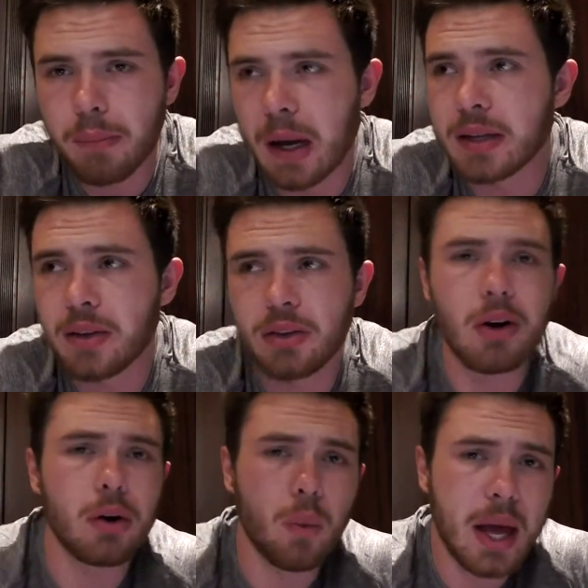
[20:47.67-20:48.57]
might
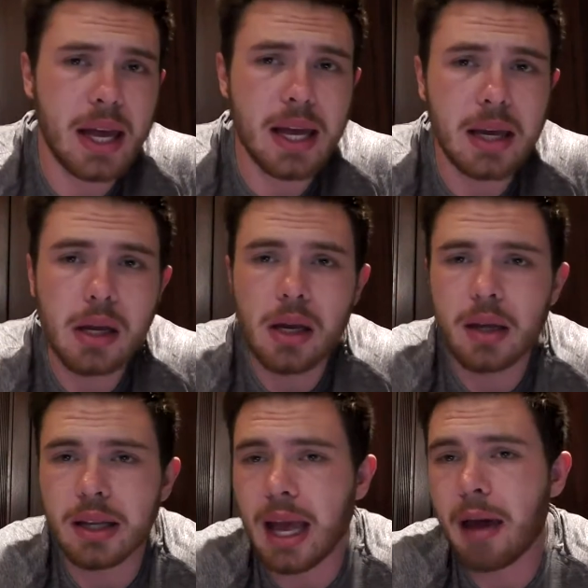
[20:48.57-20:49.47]
throw away,
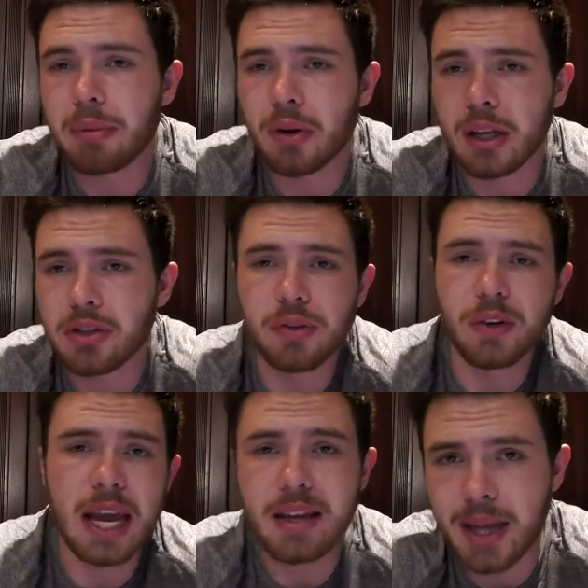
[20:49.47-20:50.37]
the capital that you
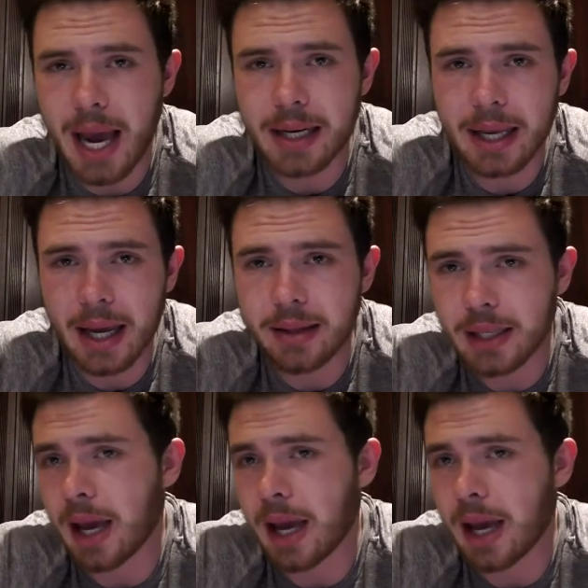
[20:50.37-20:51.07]
forget to allocate,